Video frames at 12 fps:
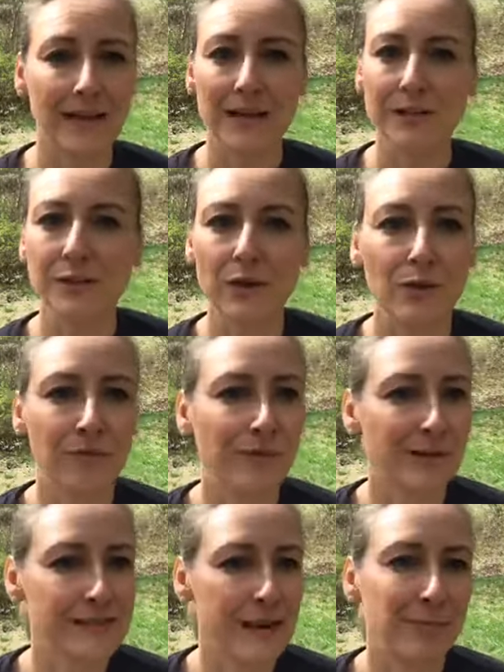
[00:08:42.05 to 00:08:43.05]
So for
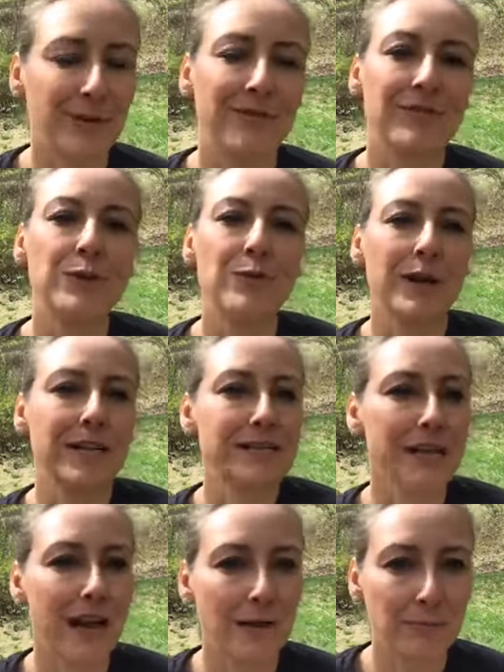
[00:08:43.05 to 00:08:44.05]
example, if you wanted
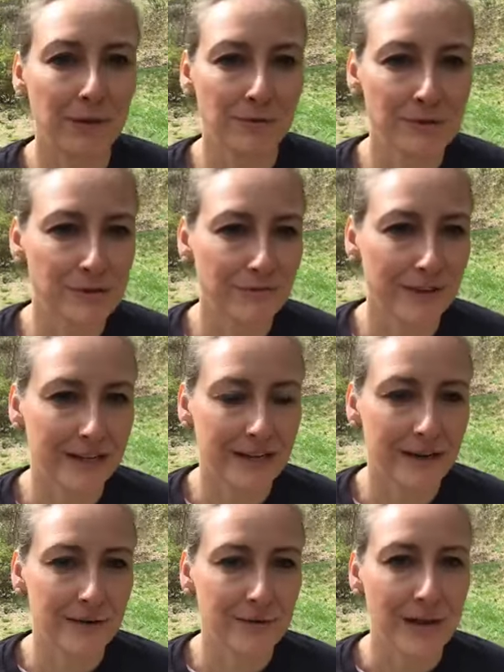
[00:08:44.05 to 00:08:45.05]
to upload your
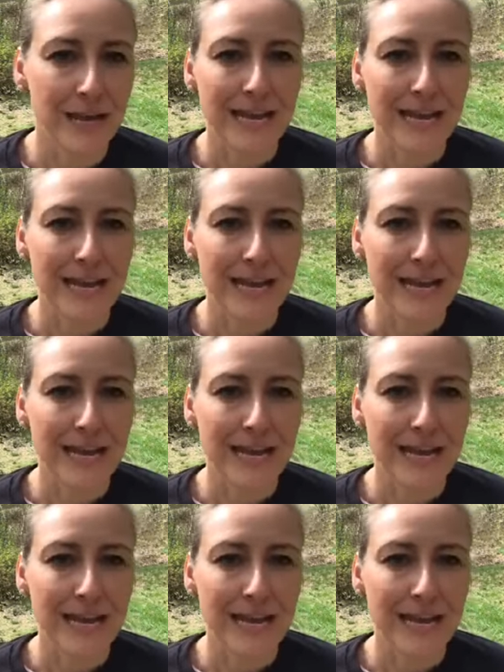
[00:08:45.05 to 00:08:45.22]
video